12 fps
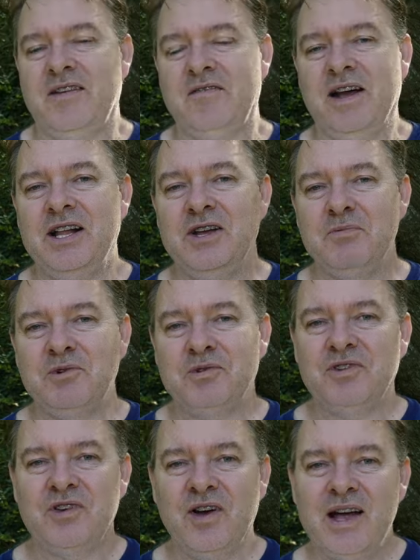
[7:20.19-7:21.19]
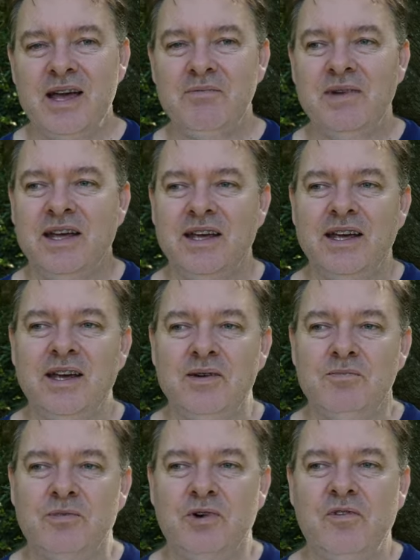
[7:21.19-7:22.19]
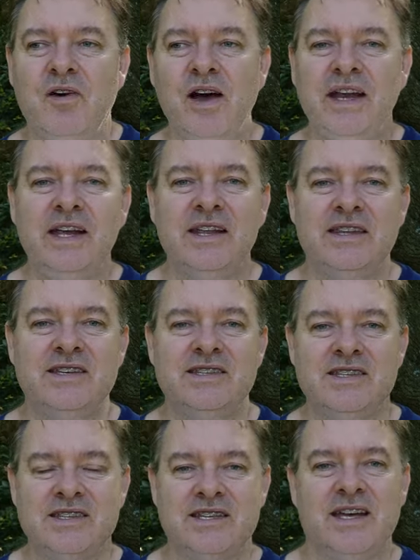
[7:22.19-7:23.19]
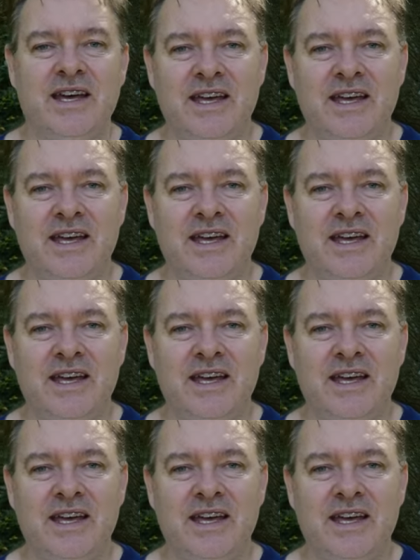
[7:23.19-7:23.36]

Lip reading: valuable time providing this